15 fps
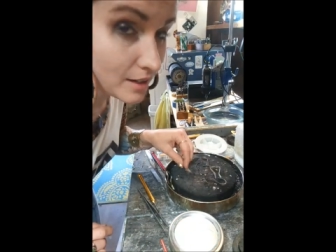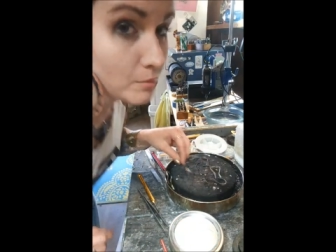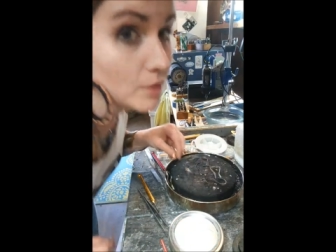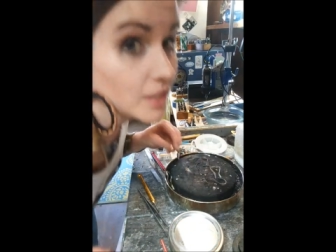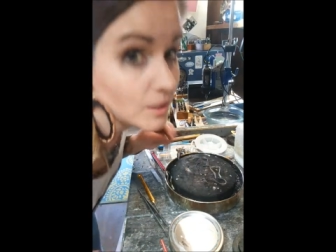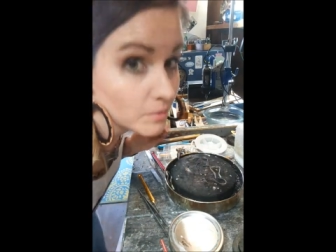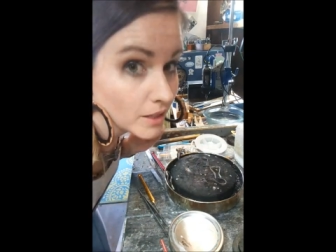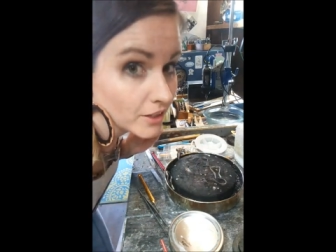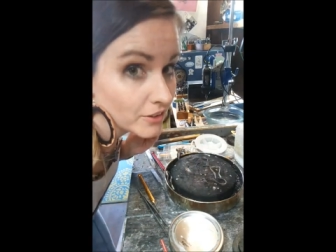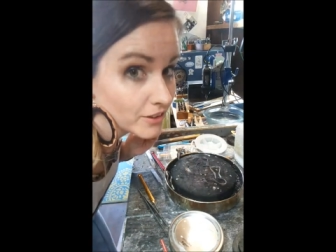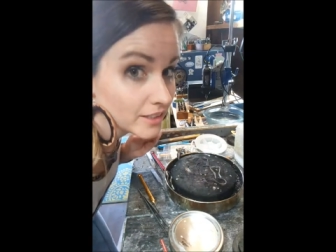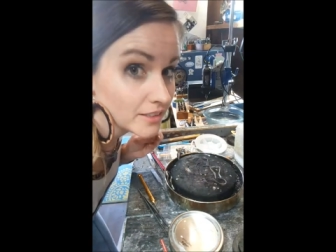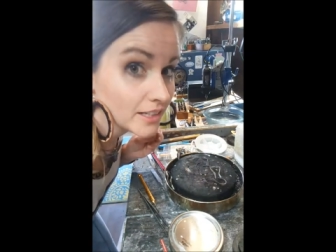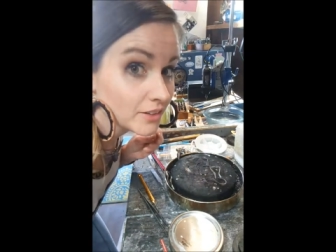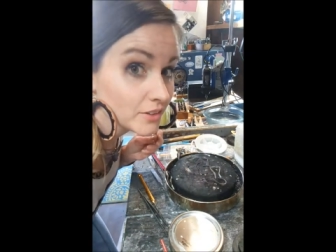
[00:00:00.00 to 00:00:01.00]
and I'm gonna keep
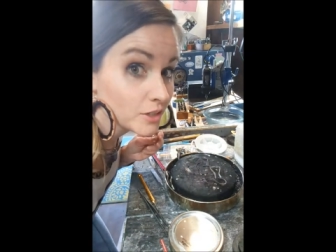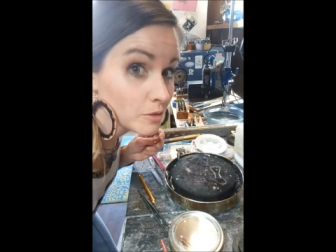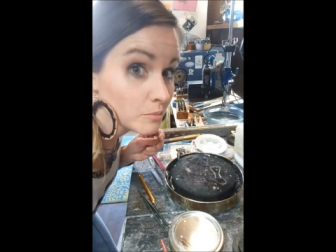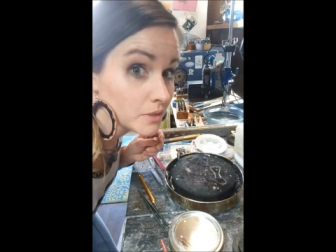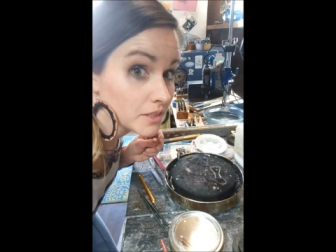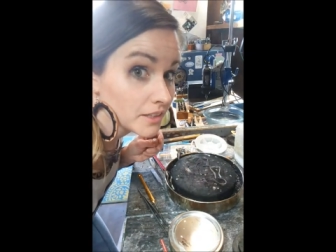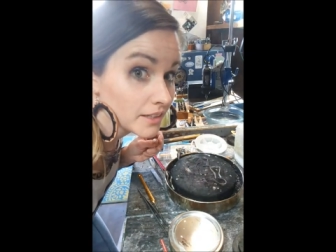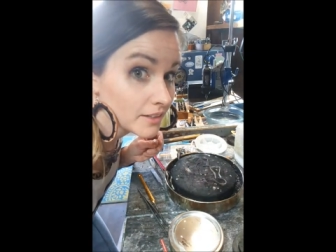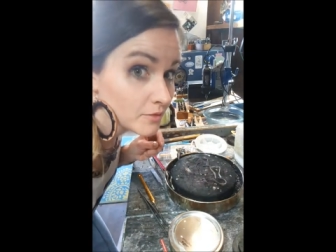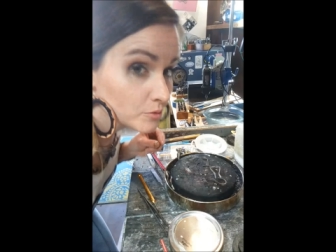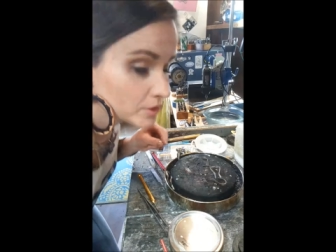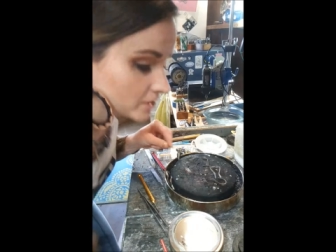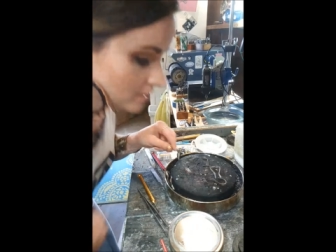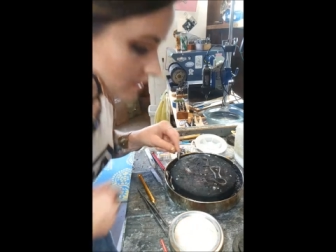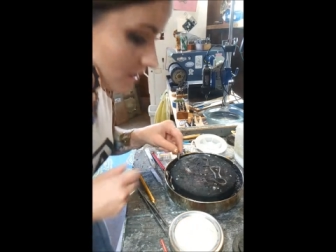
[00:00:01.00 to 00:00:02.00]
hunkering down here, being kind of
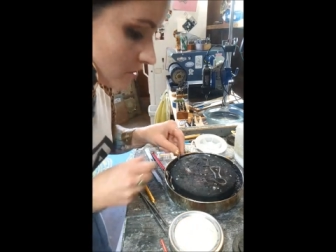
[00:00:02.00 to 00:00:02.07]
weird and